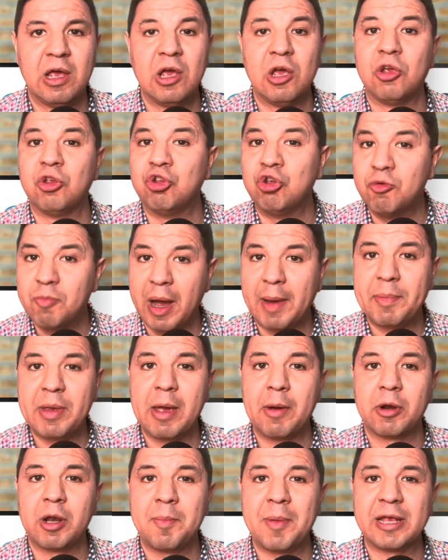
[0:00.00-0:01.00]
You might be able
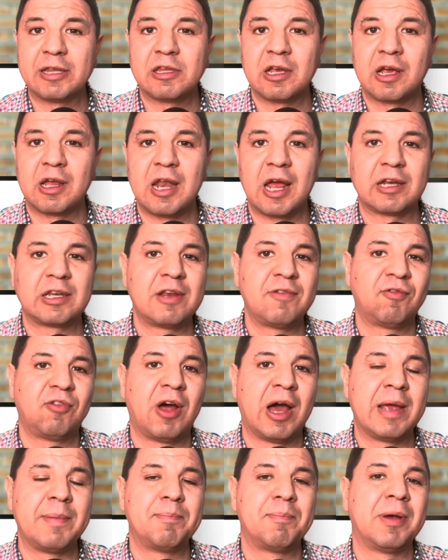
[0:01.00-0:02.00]
to make the connecting
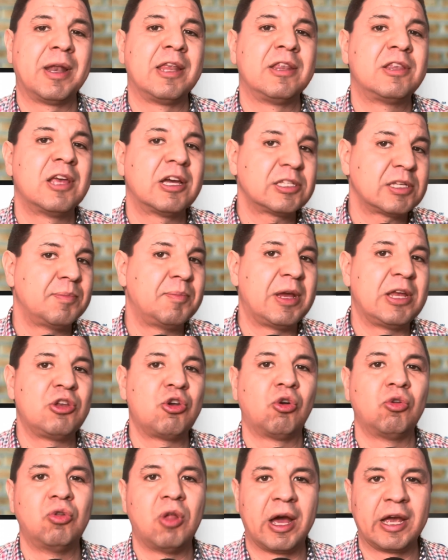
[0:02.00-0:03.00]
flight, but it doesn't mean your
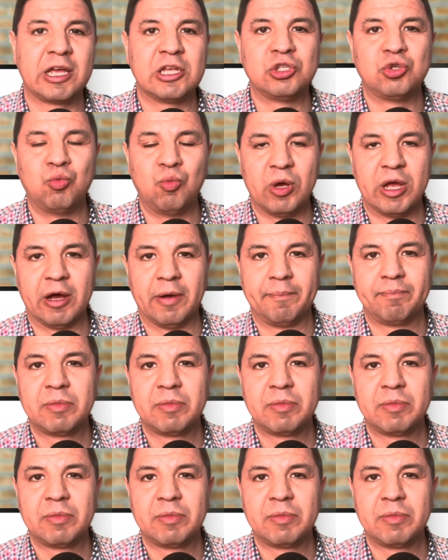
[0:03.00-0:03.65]
luggage will.